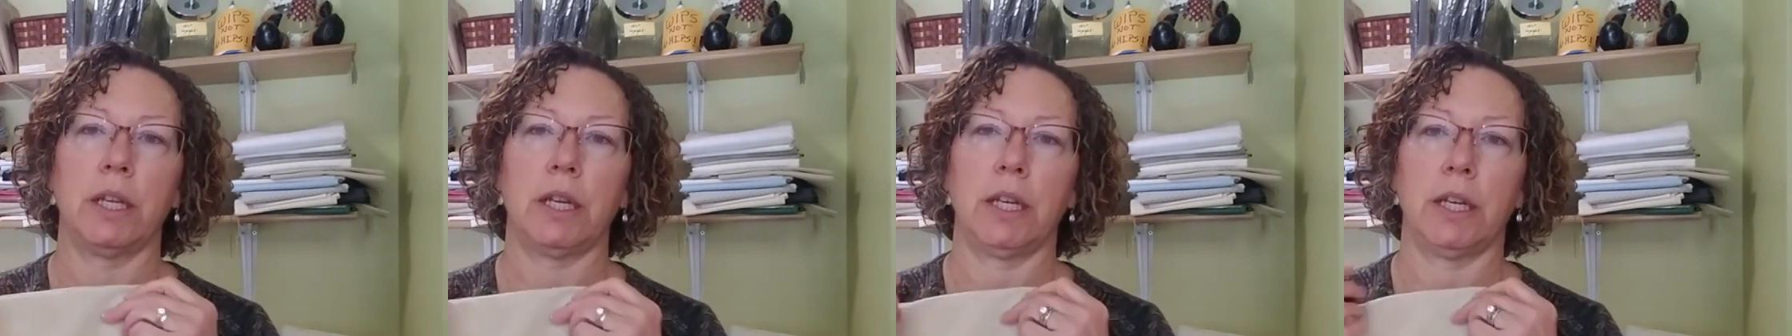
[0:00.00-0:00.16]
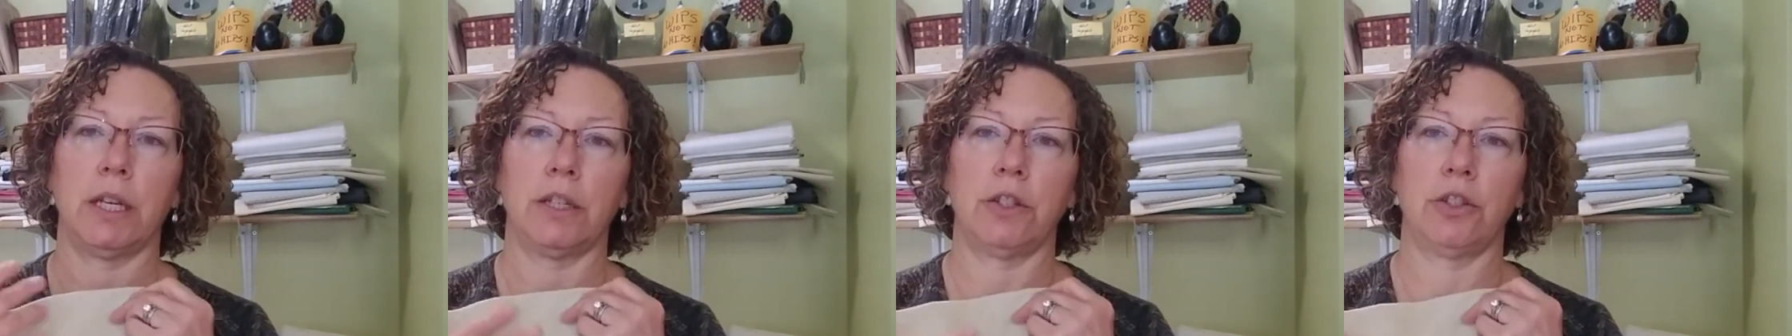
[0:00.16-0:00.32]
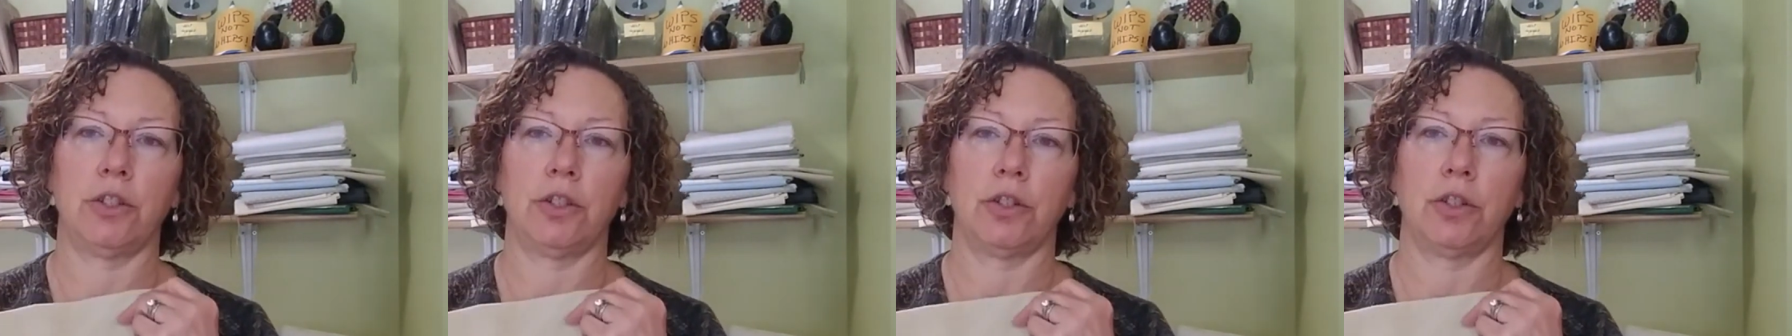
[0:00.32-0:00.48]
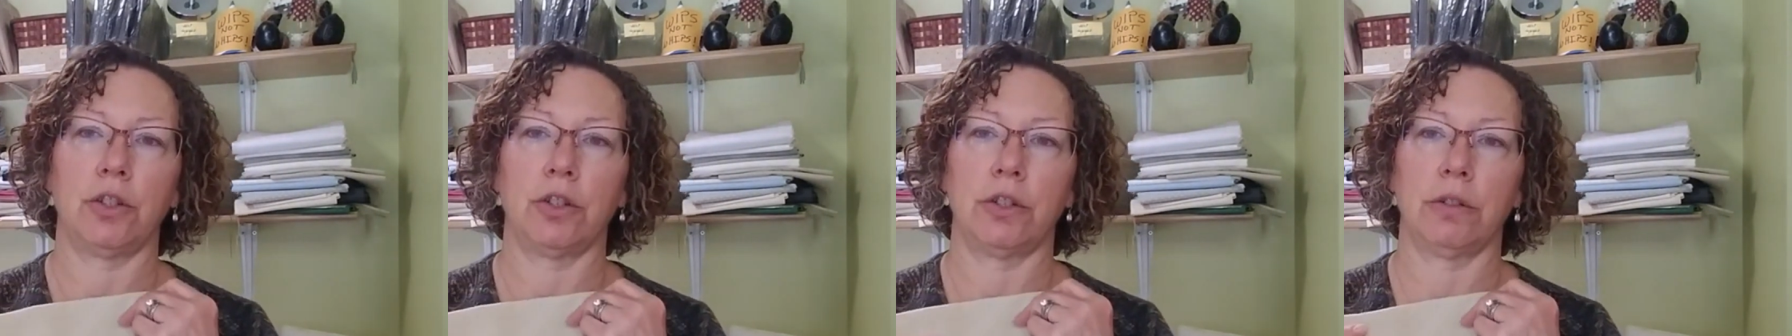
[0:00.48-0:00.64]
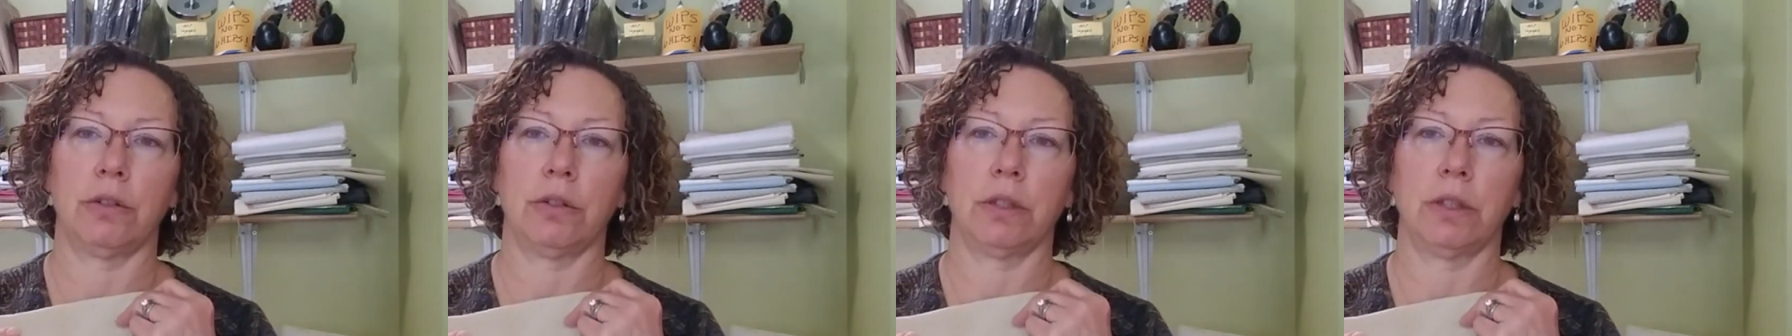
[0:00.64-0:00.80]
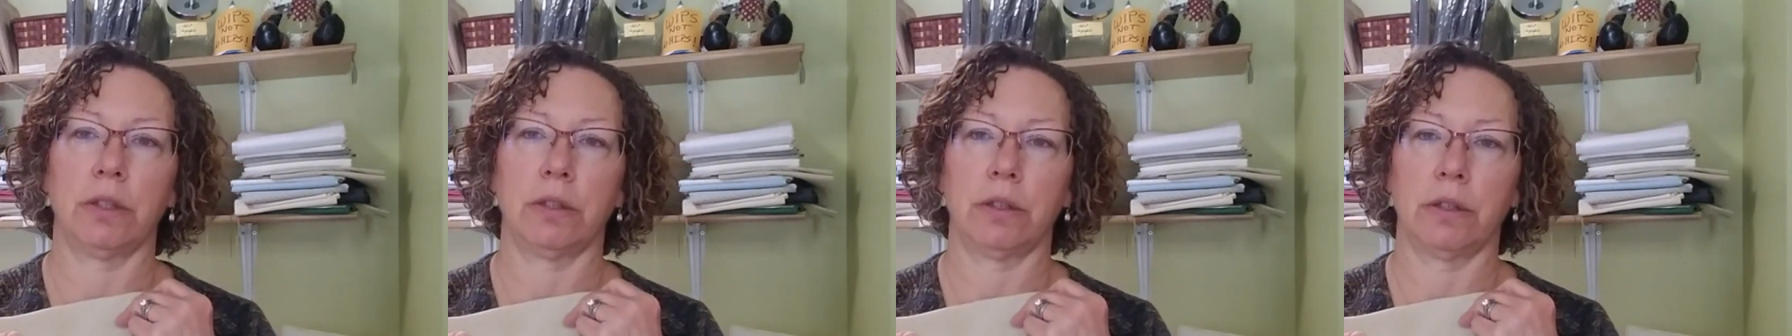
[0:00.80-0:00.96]
as
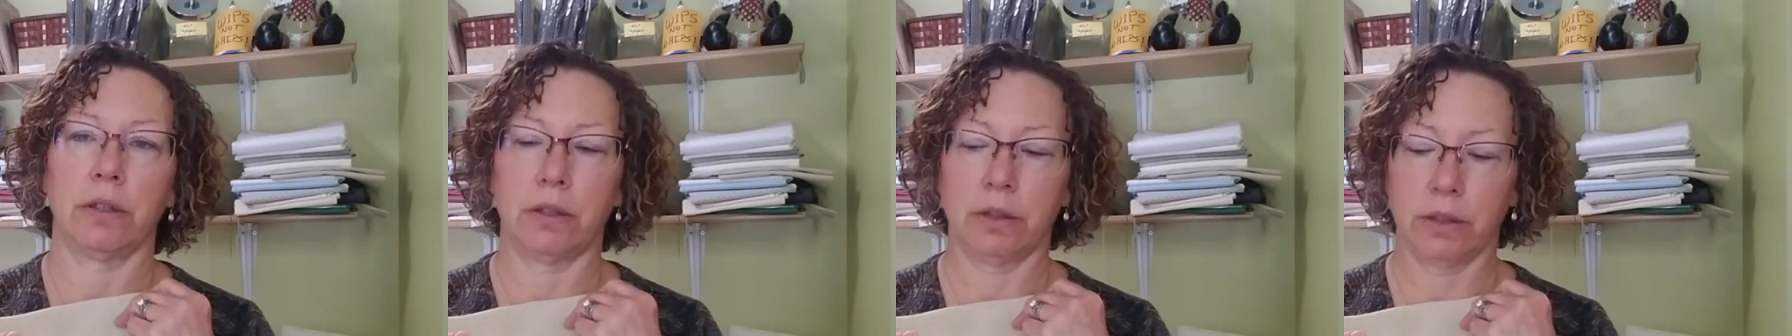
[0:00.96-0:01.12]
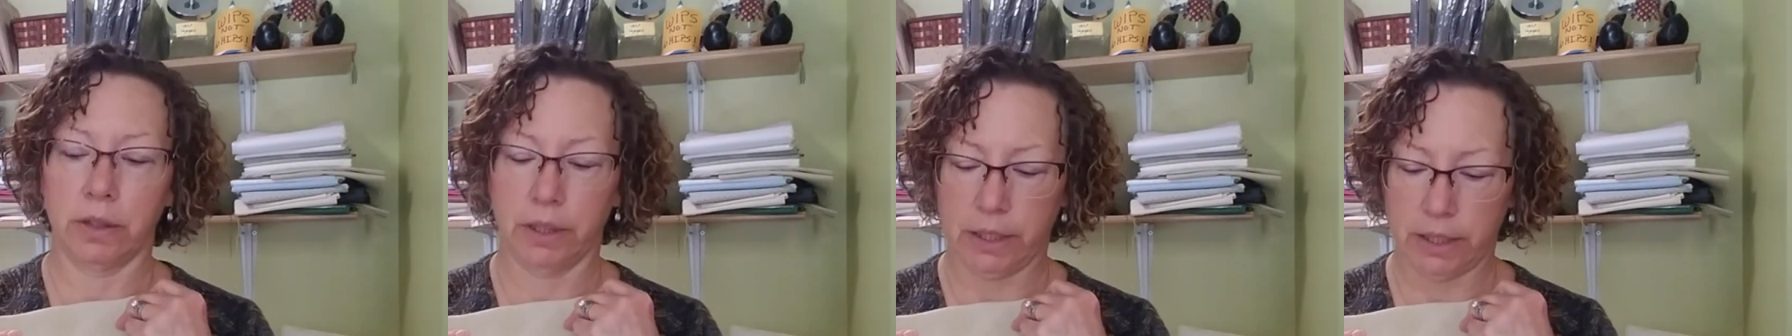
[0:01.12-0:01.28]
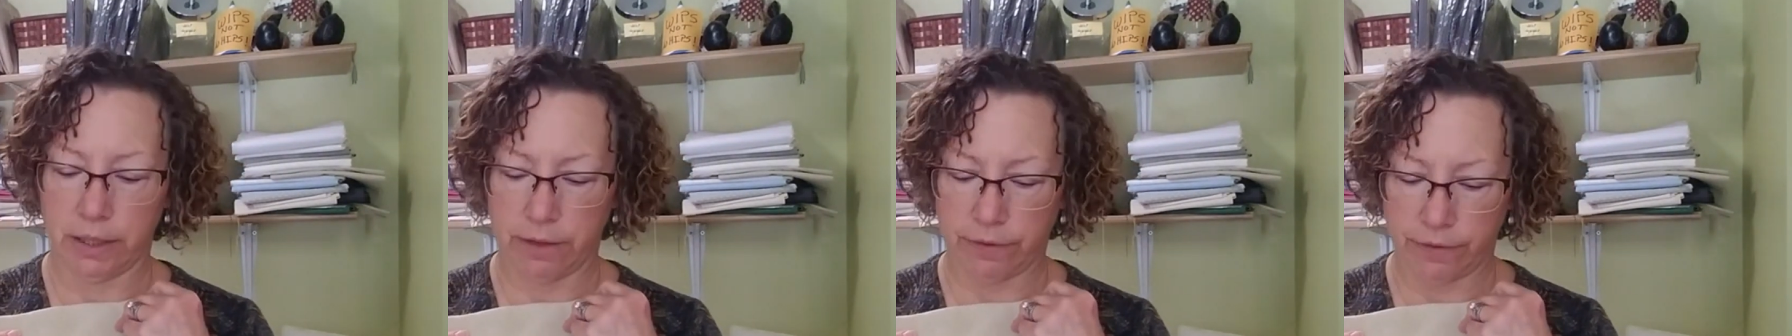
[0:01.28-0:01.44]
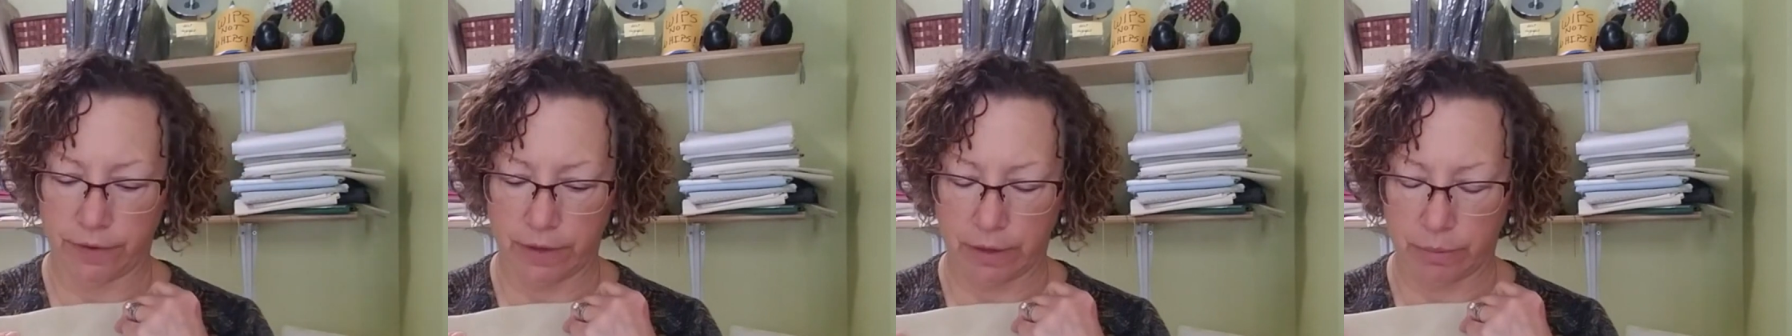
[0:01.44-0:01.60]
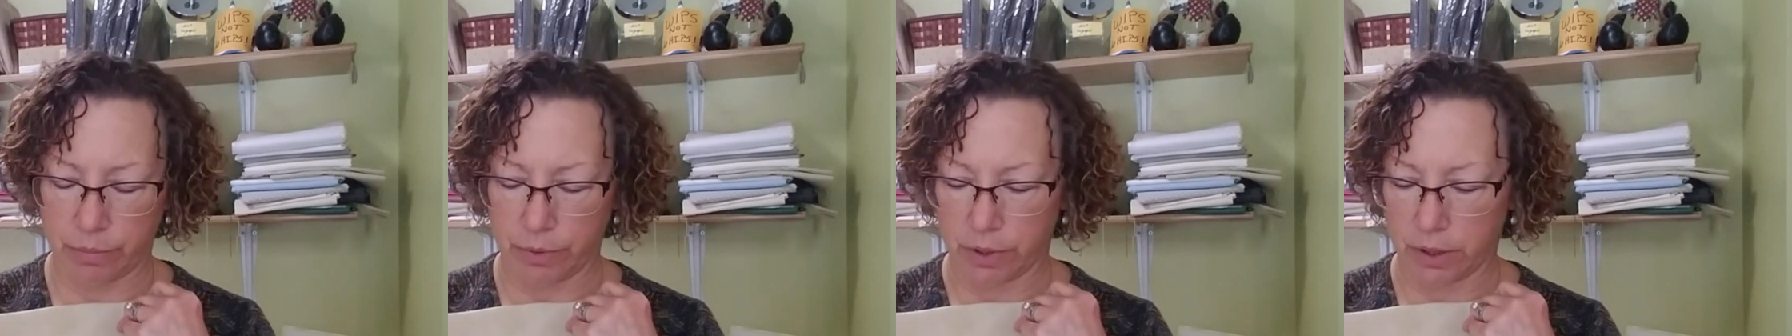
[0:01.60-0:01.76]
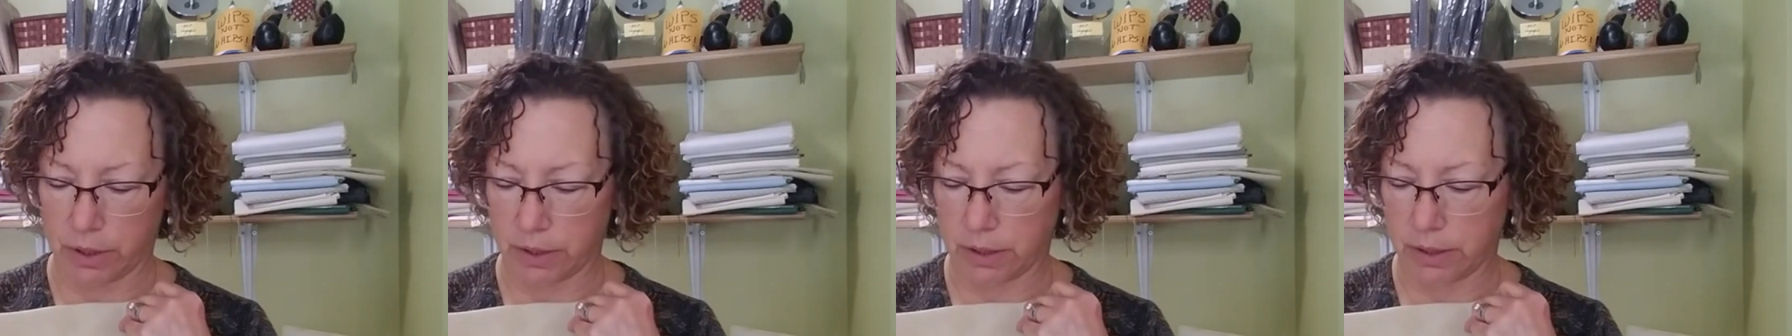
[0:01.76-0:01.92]
your linen
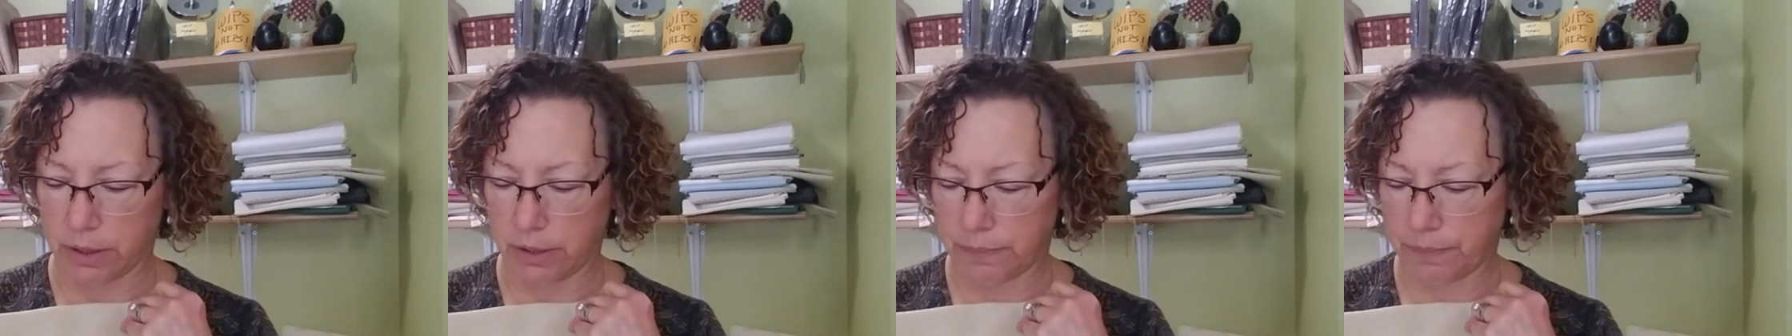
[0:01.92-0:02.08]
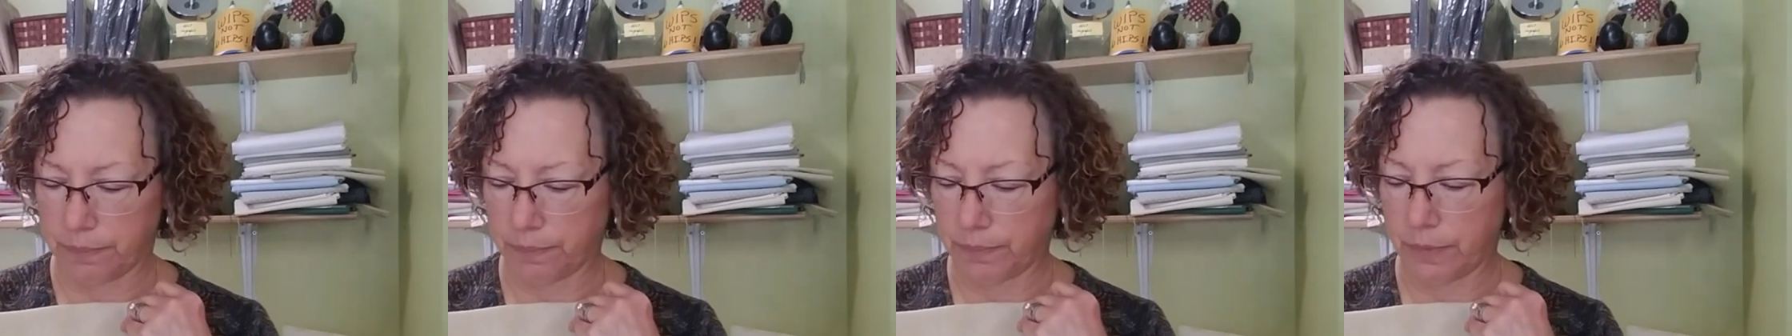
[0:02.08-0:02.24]
fabrics.